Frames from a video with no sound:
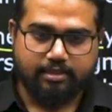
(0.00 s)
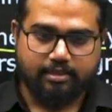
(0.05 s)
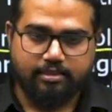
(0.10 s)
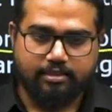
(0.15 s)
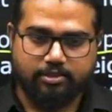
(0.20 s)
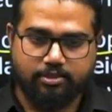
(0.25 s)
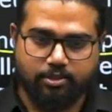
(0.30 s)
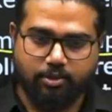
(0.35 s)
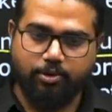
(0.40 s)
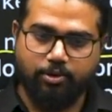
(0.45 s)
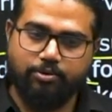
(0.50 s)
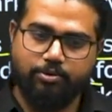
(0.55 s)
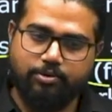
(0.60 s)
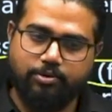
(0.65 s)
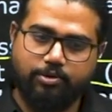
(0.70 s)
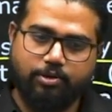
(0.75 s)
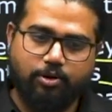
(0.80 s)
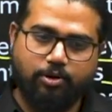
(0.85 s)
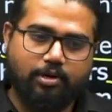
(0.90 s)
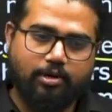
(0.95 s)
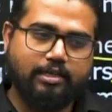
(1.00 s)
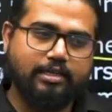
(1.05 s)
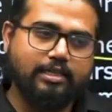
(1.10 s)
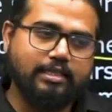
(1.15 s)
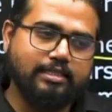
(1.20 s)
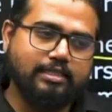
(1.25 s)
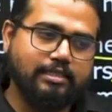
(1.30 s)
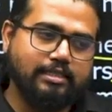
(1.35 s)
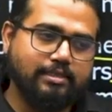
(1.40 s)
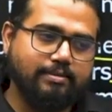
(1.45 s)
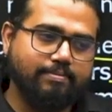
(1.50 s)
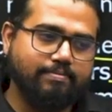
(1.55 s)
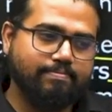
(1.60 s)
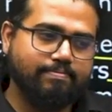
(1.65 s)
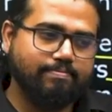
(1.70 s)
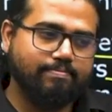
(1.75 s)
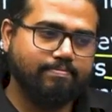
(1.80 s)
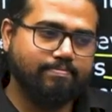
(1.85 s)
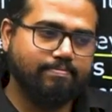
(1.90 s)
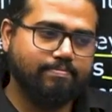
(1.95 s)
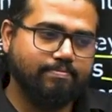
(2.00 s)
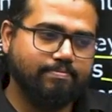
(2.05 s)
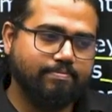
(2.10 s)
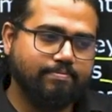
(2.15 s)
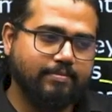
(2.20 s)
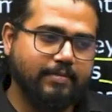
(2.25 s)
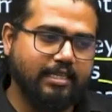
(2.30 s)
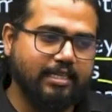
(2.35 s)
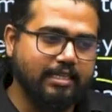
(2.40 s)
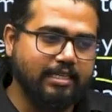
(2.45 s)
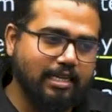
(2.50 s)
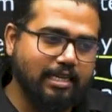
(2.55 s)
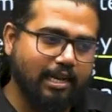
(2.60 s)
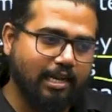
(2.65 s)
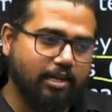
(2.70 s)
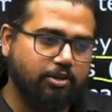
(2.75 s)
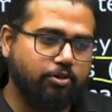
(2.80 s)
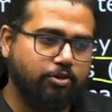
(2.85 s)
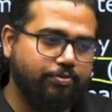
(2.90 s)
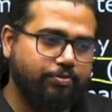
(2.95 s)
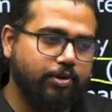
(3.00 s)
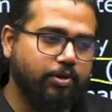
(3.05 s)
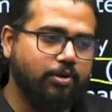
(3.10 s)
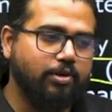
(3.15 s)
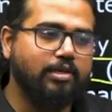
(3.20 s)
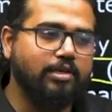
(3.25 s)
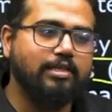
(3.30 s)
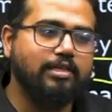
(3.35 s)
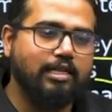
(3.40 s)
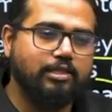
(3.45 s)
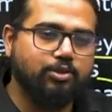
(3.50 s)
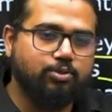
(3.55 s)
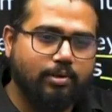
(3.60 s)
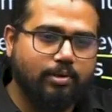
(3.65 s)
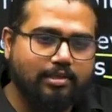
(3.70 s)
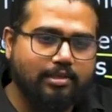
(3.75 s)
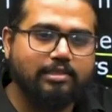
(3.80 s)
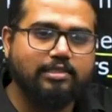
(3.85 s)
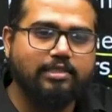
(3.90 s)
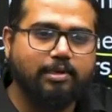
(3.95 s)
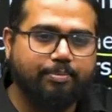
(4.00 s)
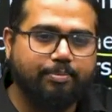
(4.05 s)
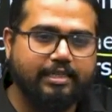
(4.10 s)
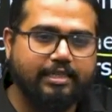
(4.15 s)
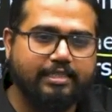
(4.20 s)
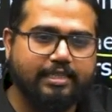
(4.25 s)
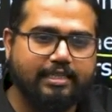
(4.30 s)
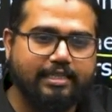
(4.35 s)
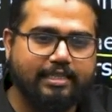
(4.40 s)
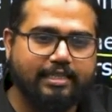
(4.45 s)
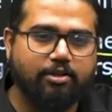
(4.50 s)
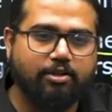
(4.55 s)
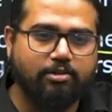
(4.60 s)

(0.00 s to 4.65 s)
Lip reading: So dollar is, there is lack of dollar, that's why this appreciating,